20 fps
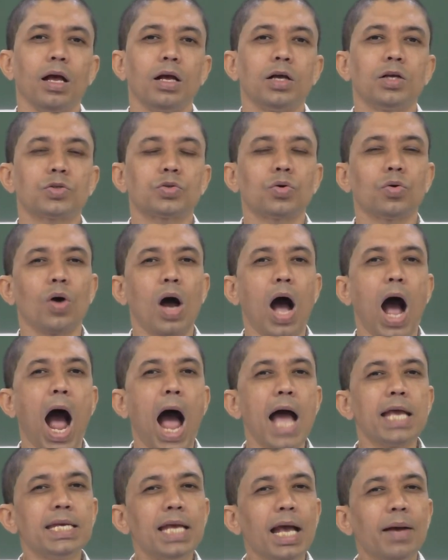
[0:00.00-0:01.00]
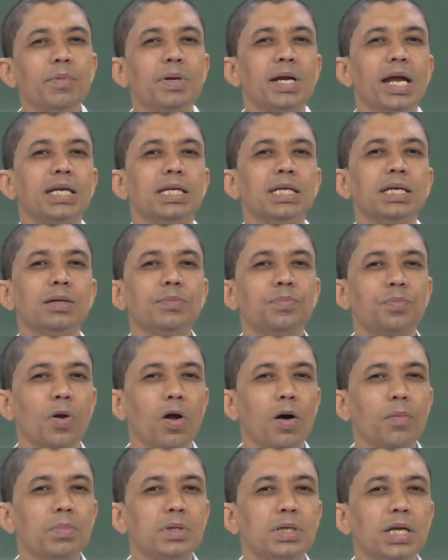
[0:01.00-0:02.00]
so I am getting
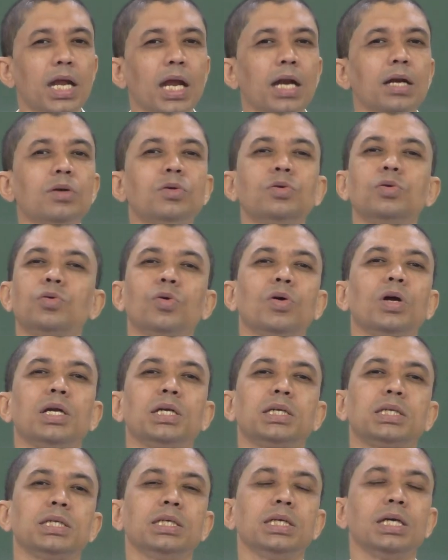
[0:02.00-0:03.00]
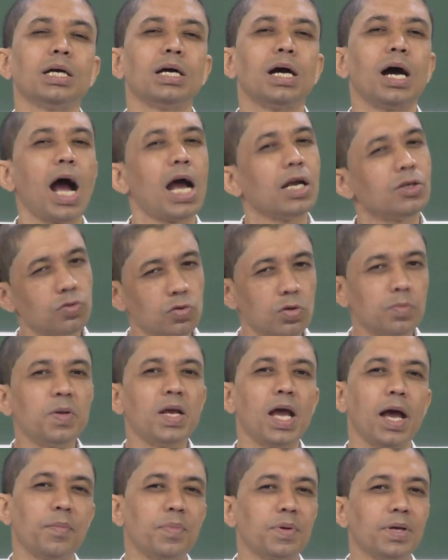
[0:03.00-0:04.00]
from 10 to 20 I should
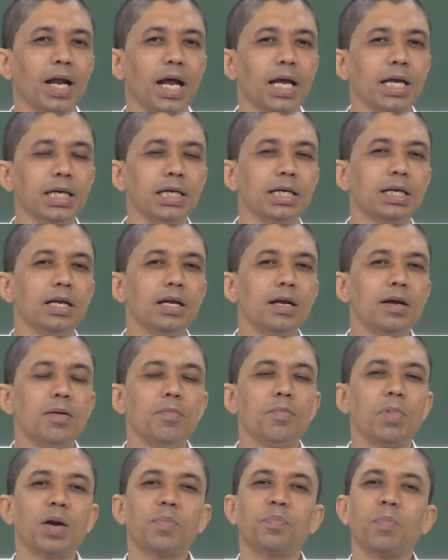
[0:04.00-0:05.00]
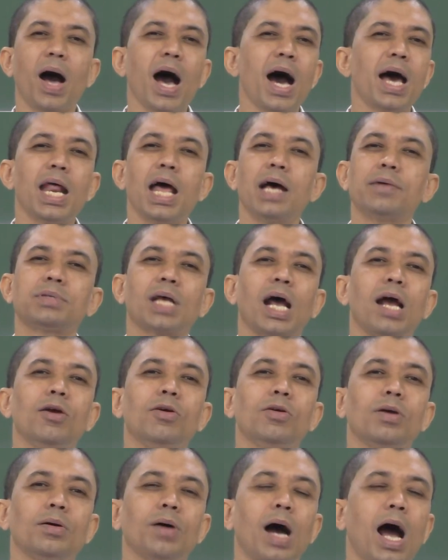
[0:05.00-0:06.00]
be happy right but perhaps I,
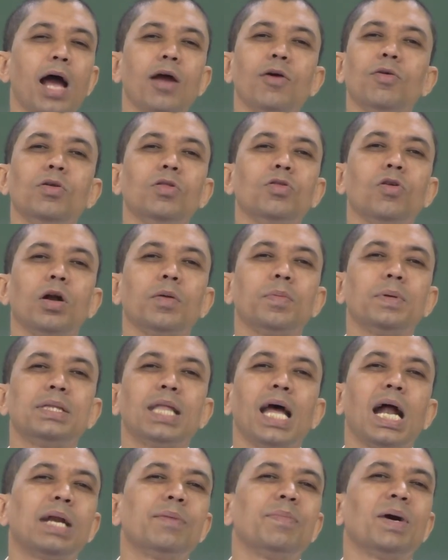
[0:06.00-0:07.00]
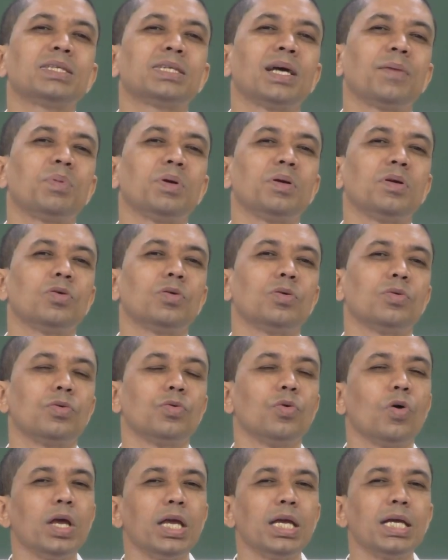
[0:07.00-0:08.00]
I will not be that much happy
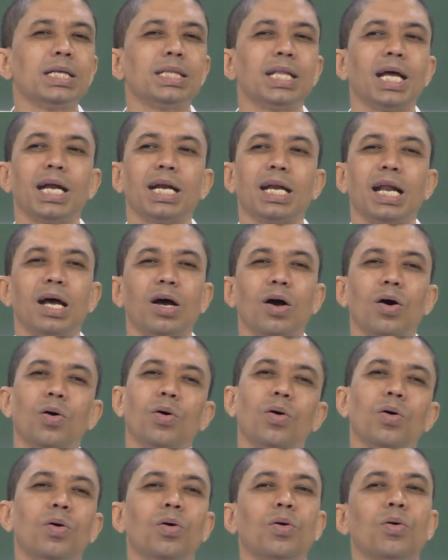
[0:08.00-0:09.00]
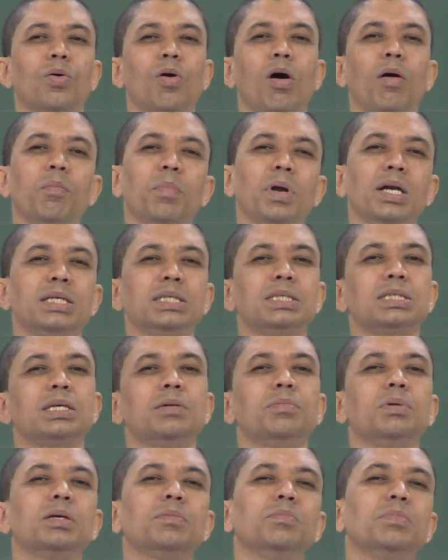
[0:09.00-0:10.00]
knowing that oh government is
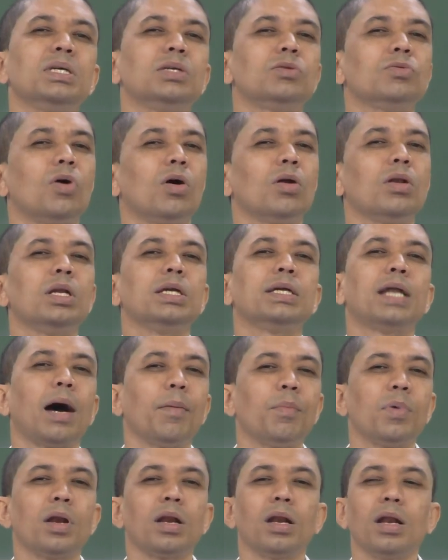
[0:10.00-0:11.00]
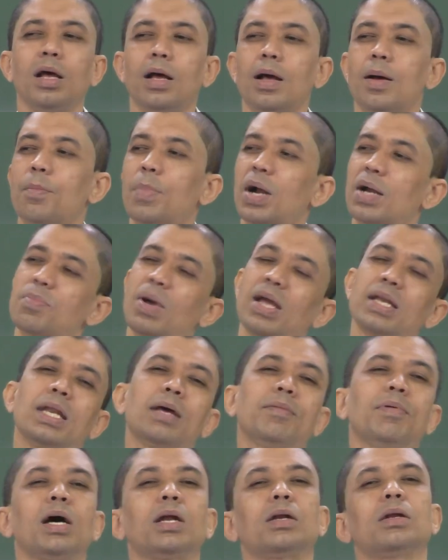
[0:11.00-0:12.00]
giving me to only double but my
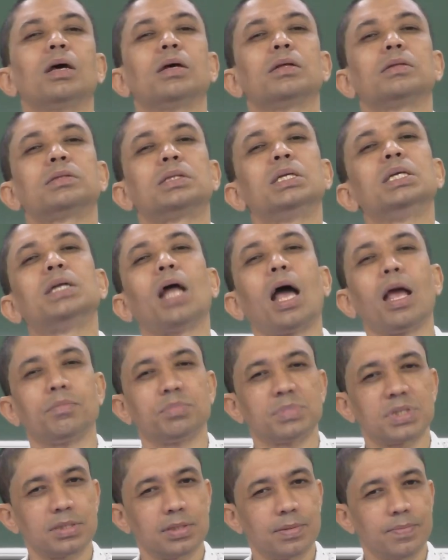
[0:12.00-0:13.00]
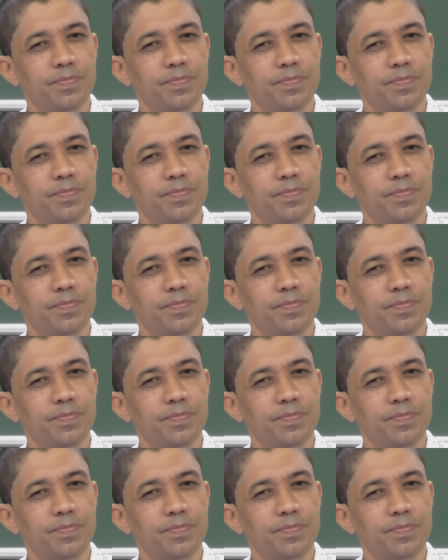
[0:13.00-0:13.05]
neighbor uh, three times